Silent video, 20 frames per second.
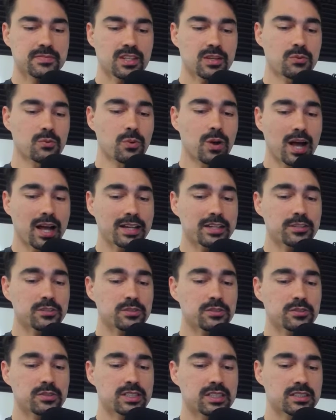Why do you
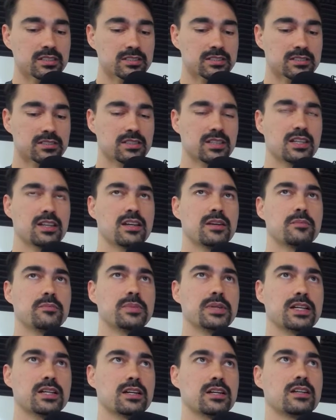do this?
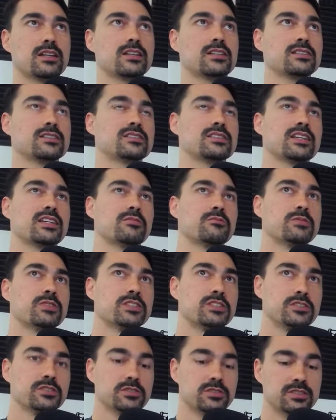Because it
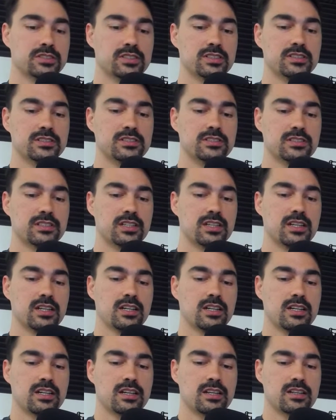reduces
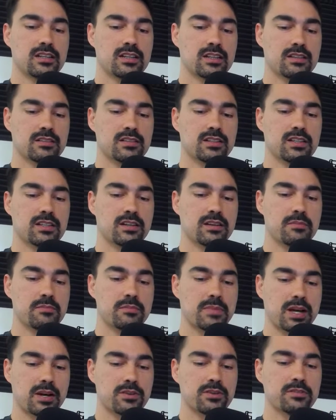the
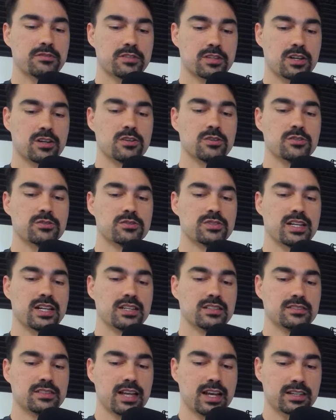amount of code that
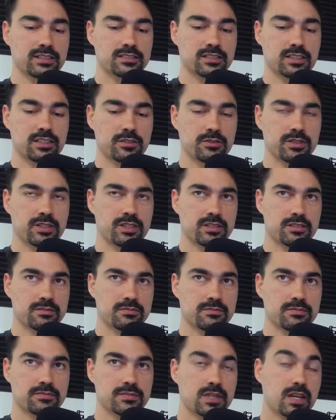is executed.
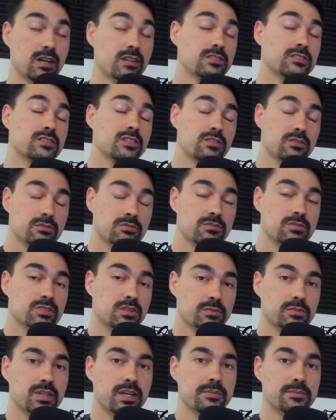Also,
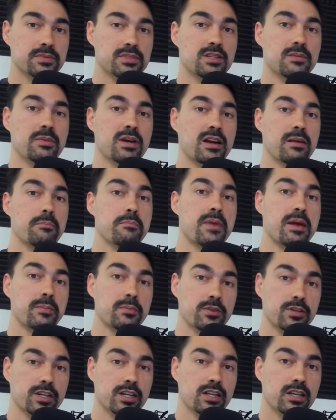sometimes the amount of
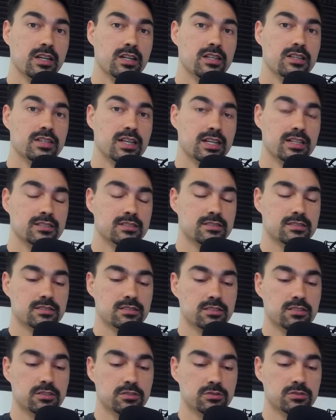memory that is
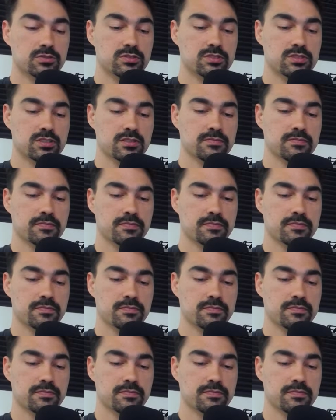used.